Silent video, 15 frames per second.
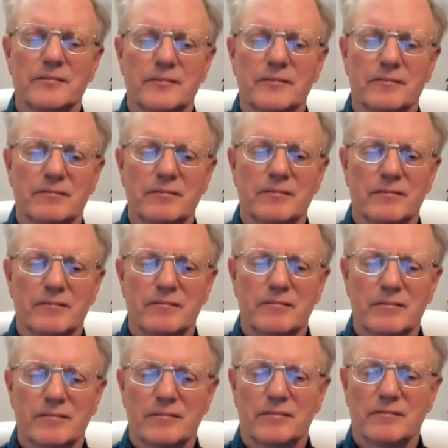
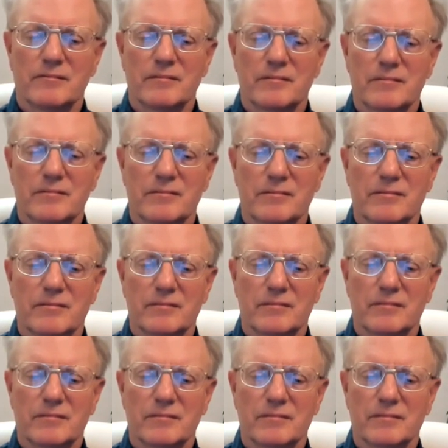
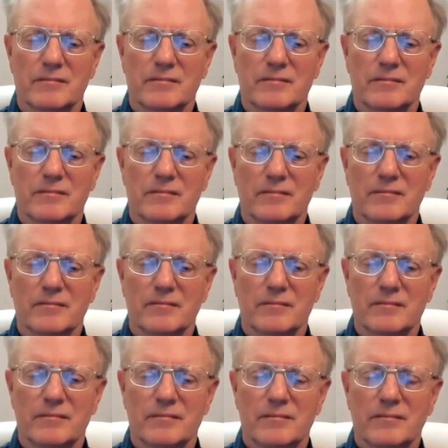
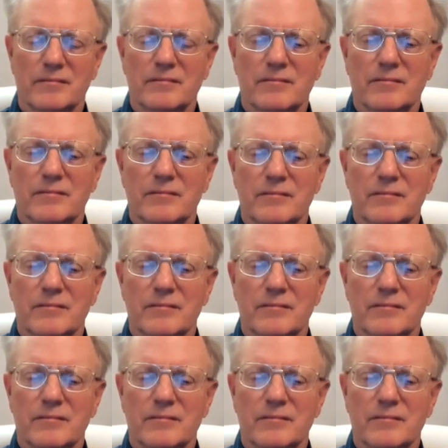(silent)